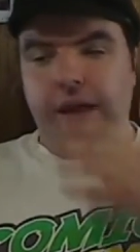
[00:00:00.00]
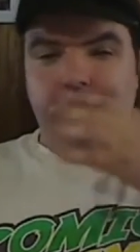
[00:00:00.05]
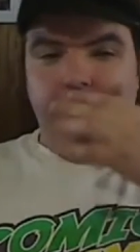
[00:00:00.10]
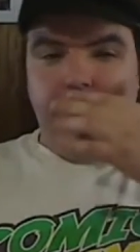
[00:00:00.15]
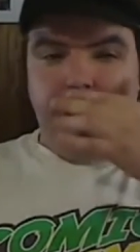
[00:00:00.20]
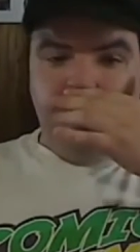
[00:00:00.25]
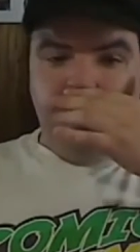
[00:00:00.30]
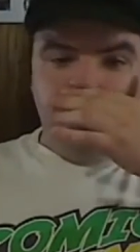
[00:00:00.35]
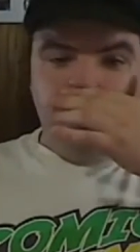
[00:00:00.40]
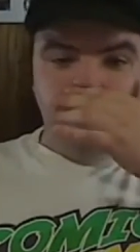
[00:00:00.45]

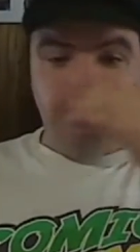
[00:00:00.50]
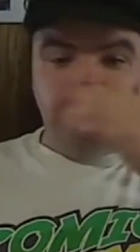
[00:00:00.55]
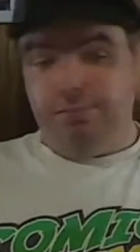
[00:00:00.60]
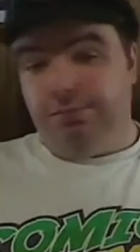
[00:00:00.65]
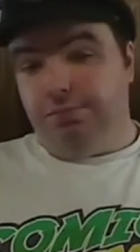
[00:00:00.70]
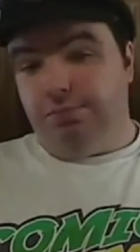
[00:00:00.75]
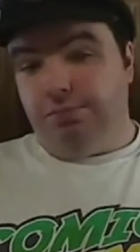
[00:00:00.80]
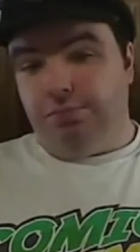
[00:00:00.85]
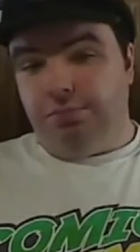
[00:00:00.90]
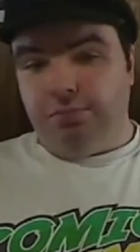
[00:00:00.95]
Could
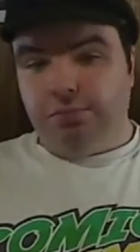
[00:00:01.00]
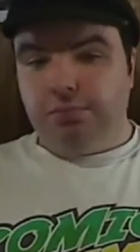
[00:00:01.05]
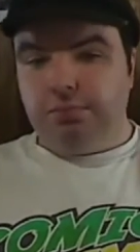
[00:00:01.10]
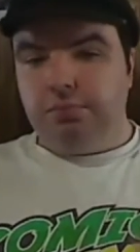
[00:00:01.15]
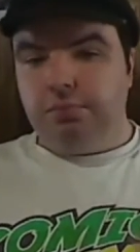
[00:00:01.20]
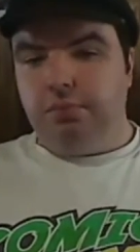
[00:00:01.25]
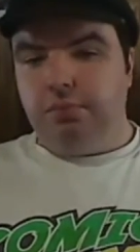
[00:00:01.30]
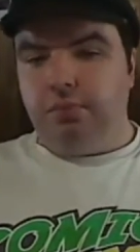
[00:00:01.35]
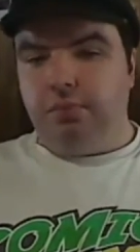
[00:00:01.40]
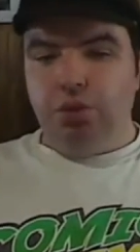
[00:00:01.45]

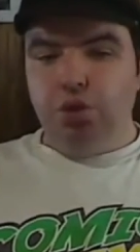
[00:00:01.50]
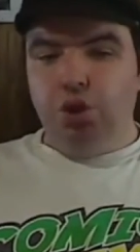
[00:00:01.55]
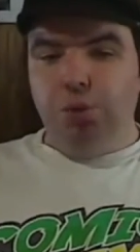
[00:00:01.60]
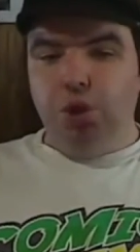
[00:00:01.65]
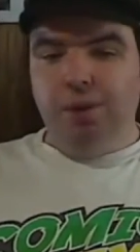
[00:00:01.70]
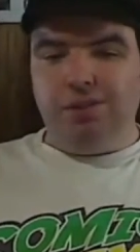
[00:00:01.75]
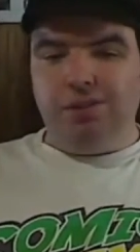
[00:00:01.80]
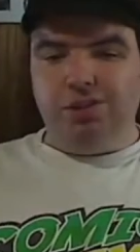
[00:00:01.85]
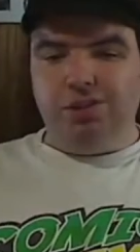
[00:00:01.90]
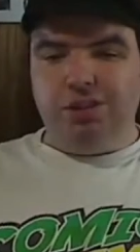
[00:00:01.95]

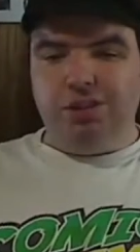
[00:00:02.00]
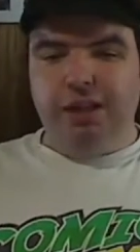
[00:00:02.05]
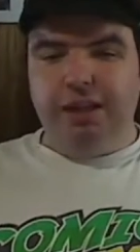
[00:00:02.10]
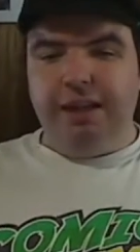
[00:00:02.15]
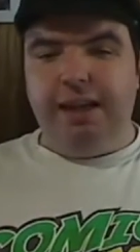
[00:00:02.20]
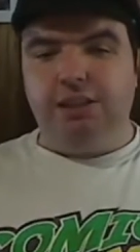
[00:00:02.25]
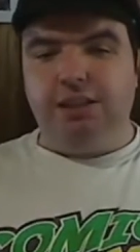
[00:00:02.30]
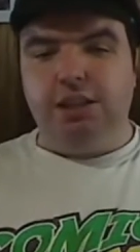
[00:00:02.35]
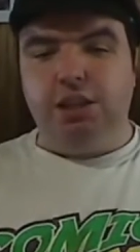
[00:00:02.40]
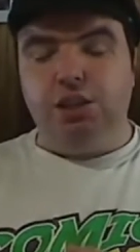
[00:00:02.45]
be interesting, I
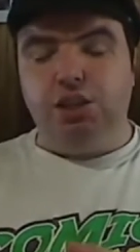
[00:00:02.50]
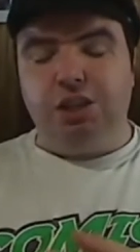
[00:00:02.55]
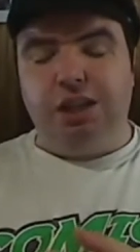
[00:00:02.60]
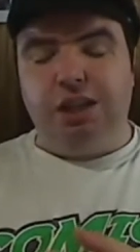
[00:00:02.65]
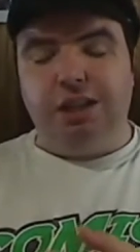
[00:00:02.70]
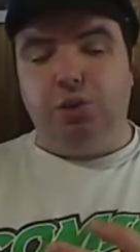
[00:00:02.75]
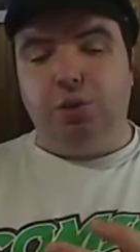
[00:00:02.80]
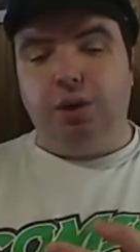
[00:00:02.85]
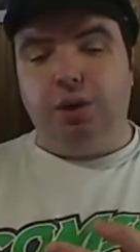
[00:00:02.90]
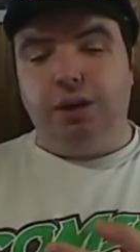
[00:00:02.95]
guess. It's
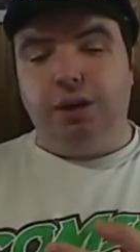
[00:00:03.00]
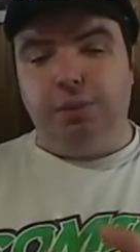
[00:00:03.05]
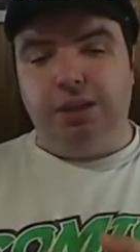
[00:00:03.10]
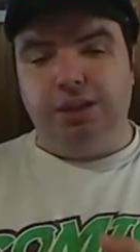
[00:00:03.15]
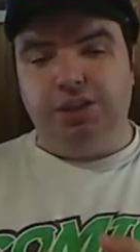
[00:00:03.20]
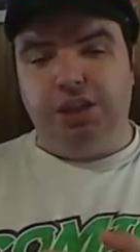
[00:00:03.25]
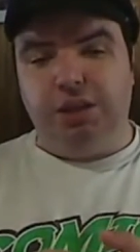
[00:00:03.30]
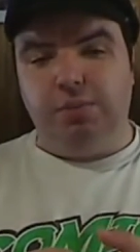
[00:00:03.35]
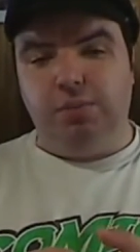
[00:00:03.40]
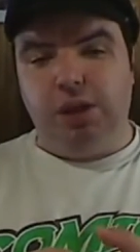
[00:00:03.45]
not directed
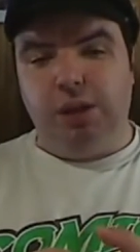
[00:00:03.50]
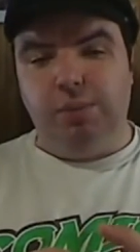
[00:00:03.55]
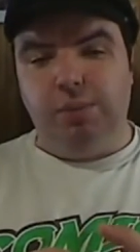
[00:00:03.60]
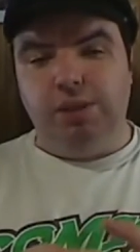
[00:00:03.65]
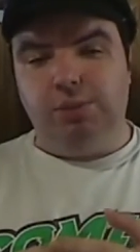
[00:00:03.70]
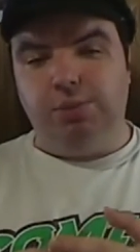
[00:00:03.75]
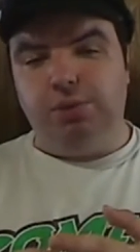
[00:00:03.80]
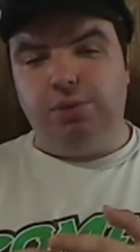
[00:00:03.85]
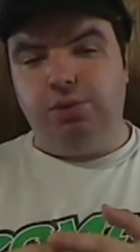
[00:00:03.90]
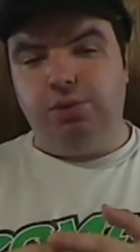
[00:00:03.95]
by Sam
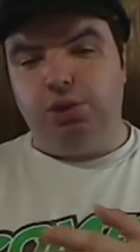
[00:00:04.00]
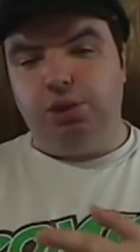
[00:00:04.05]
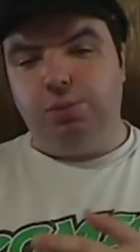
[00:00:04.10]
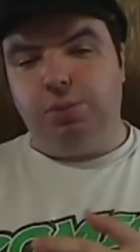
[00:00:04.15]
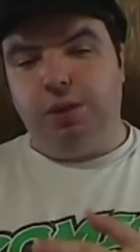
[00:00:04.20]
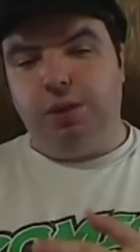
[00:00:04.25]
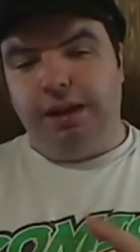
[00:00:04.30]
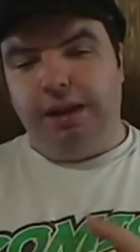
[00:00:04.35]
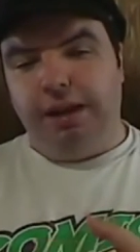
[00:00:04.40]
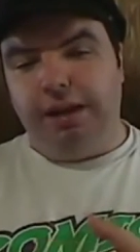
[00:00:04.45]
Raimi, it's
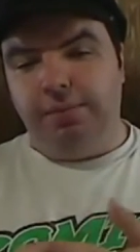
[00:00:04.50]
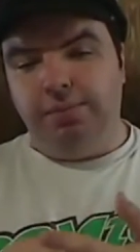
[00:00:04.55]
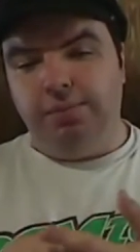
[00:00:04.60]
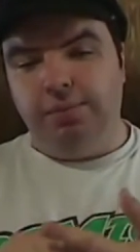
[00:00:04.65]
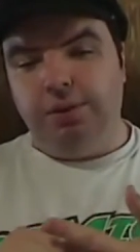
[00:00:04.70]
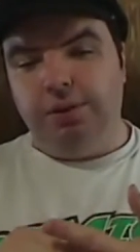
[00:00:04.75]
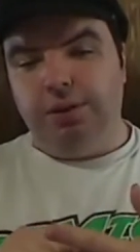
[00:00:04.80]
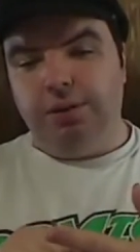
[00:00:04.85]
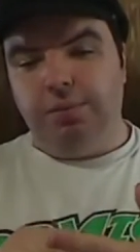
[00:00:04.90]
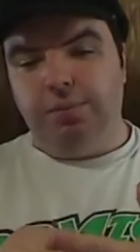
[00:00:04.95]
produced by
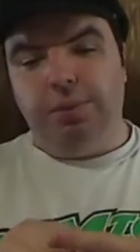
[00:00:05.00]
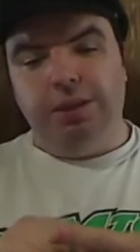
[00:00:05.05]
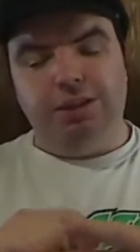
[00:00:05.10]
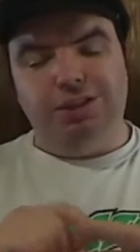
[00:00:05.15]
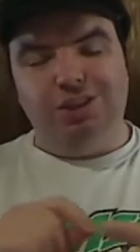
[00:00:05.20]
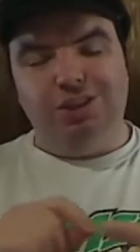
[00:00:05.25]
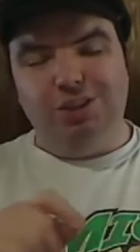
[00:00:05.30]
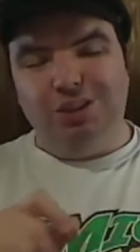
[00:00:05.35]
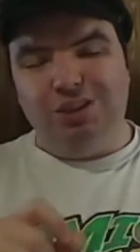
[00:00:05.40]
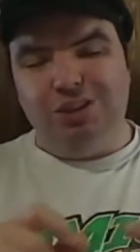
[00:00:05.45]
him, but
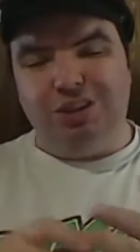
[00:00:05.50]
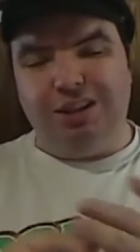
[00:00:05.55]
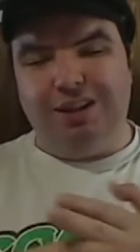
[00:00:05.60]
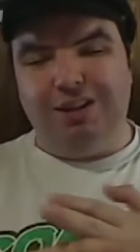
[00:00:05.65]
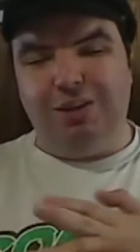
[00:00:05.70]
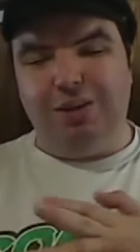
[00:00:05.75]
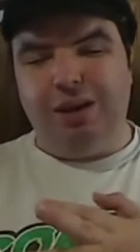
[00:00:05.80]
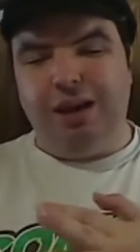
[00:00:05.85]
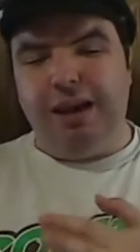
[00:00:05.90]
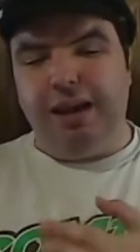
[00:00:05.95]
it still could turn
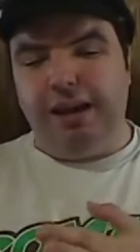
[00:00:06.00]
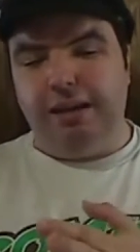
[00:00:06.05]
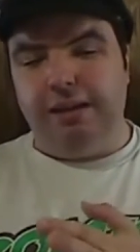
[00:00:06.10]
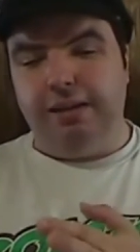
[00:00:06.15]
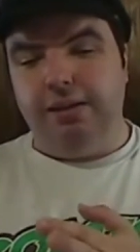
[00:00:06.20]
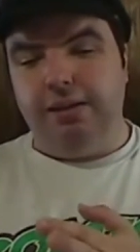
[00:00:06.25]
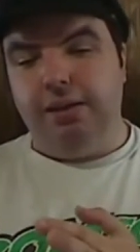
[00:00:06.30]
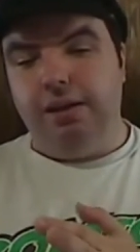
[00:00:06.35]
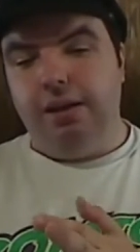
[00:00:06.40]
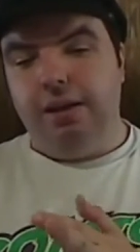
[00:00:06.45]
out okay.